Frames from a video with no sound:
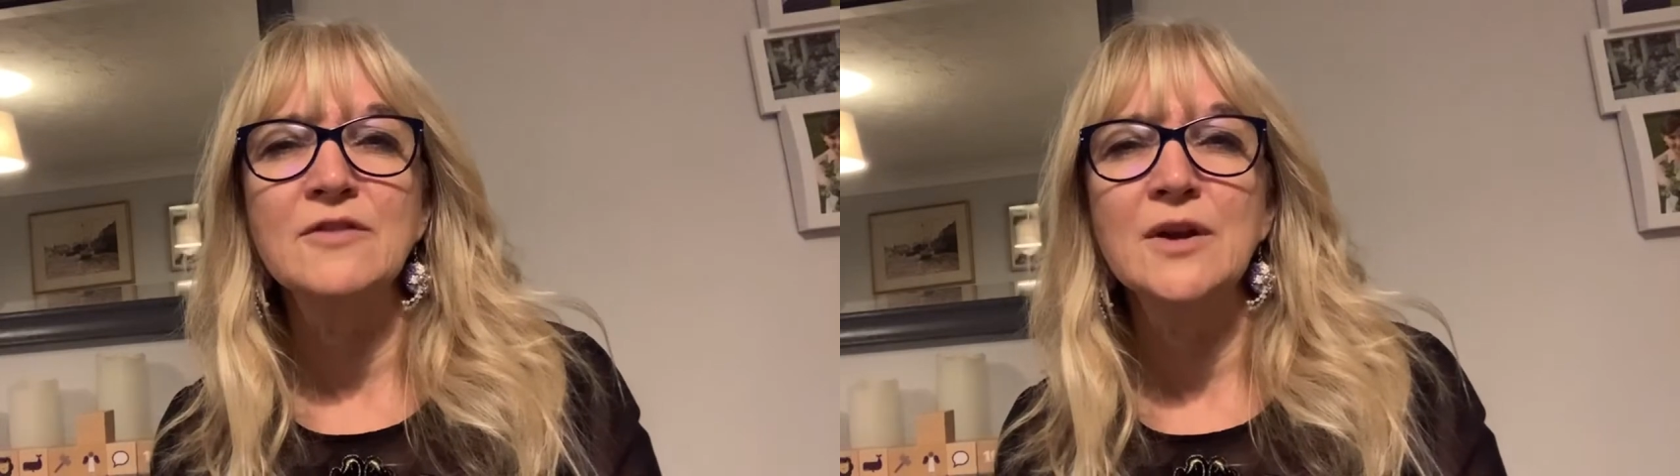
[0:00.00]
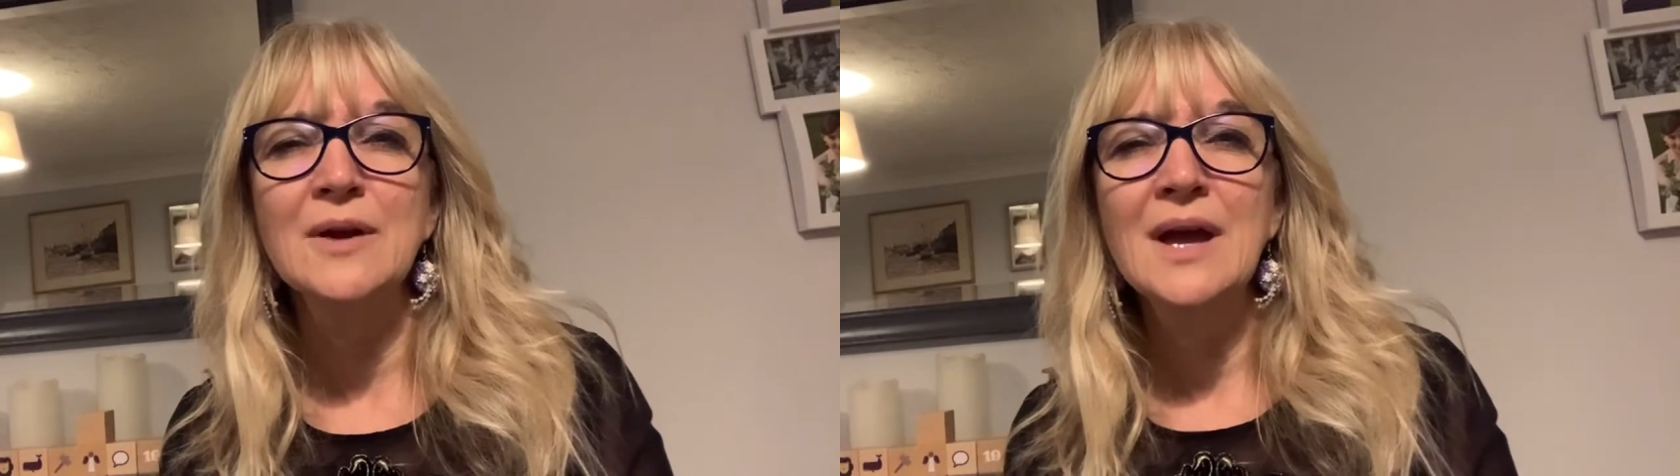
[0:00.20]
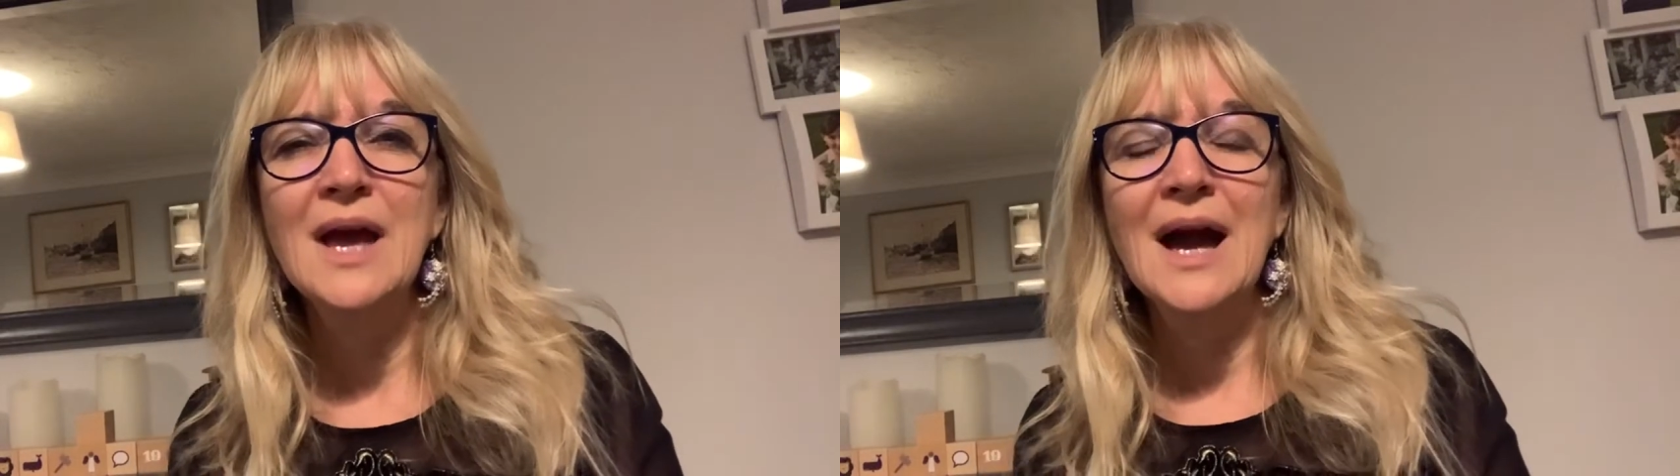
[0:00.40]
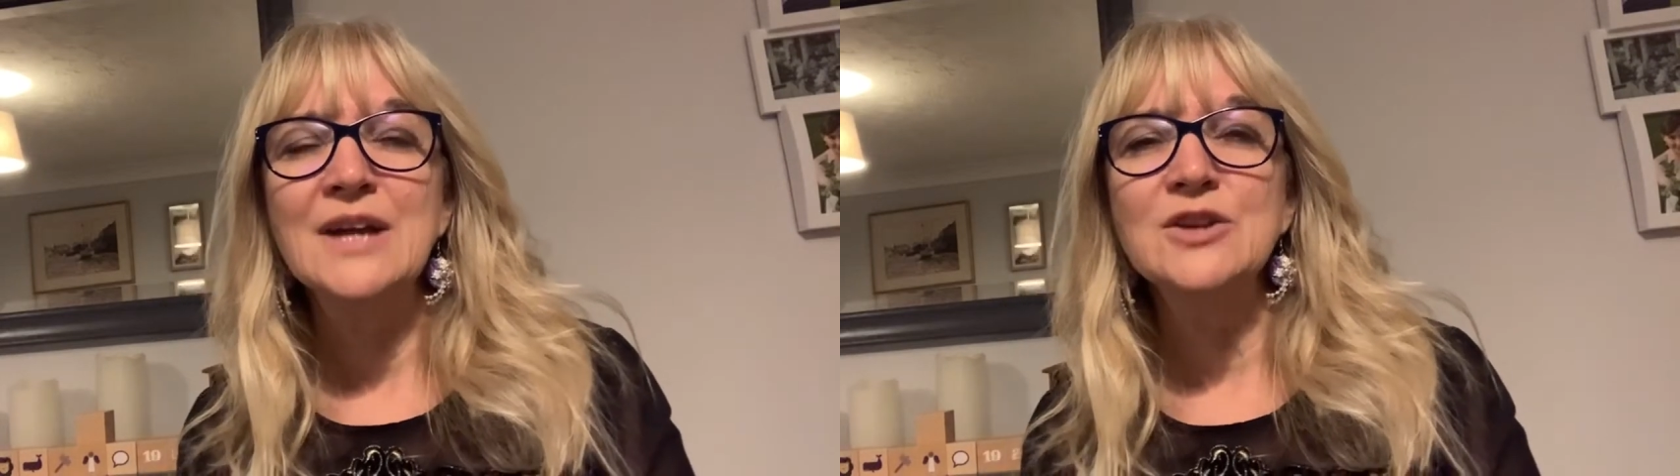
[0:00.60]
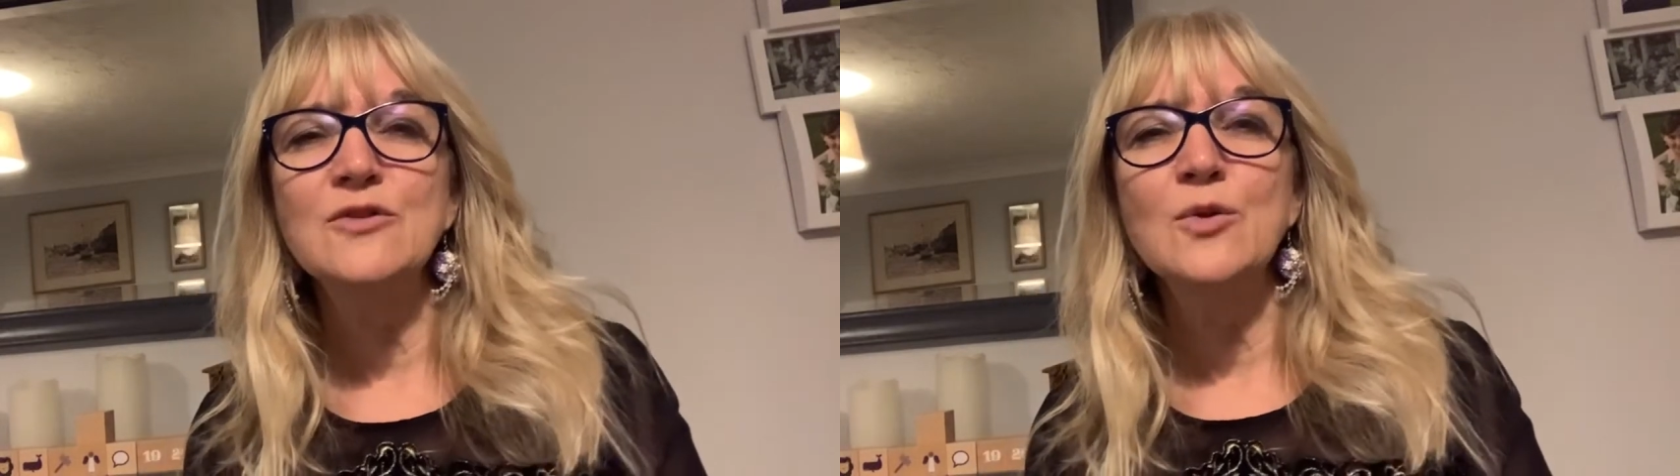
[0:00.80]
you? And
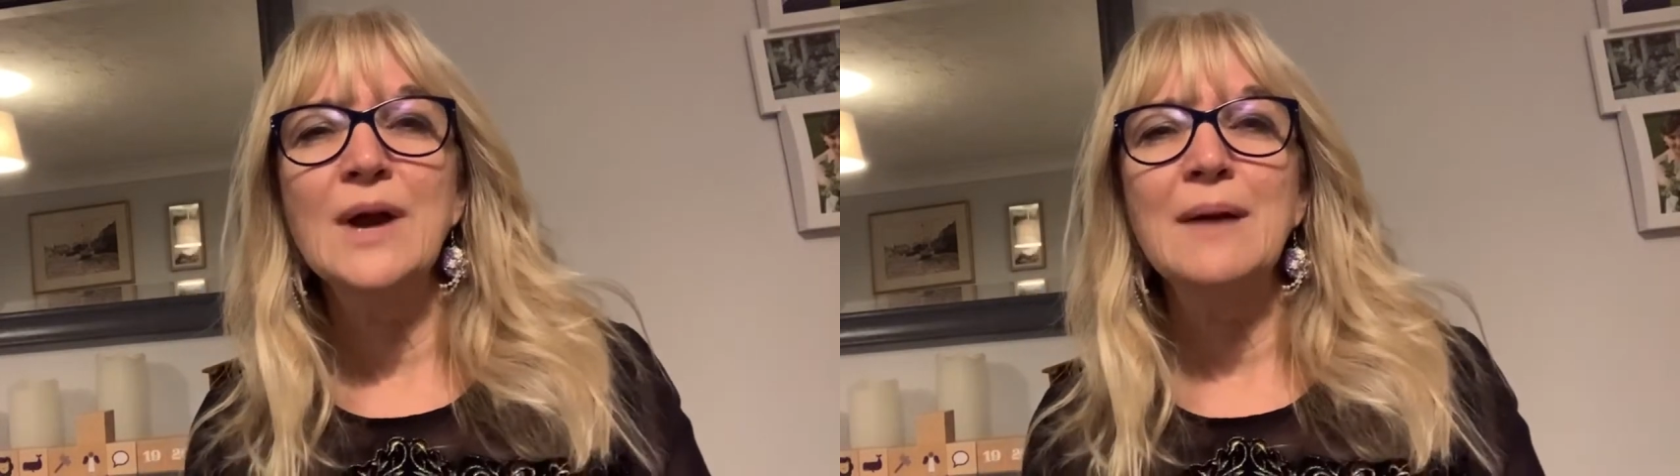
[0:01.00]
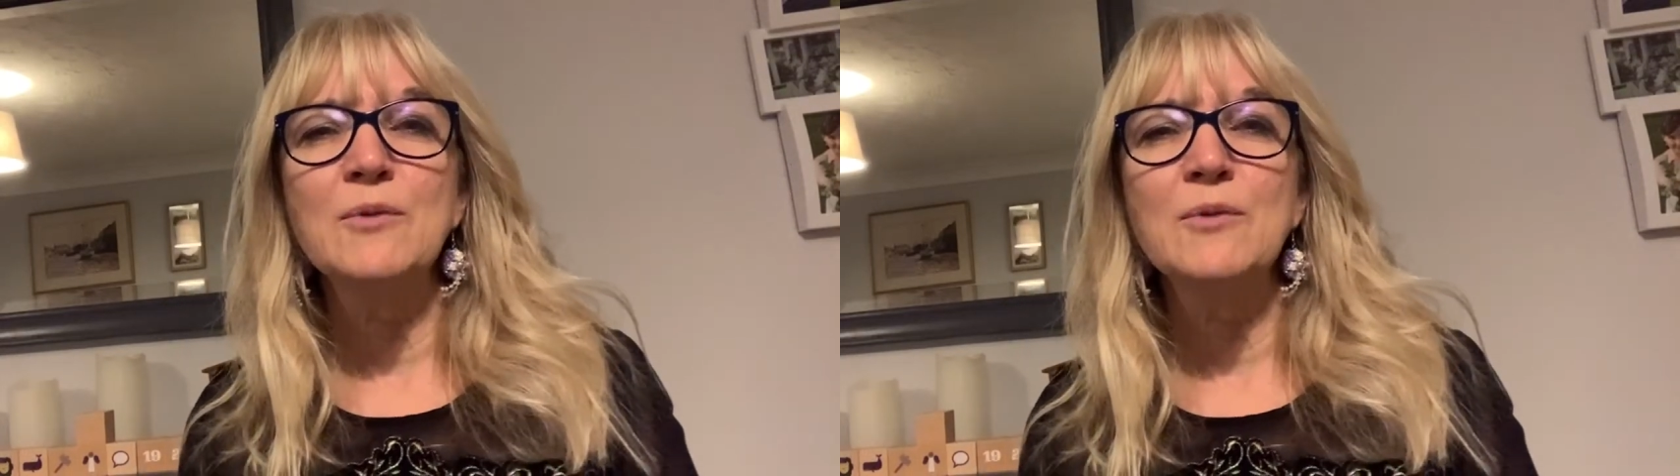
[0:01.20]
you've all kept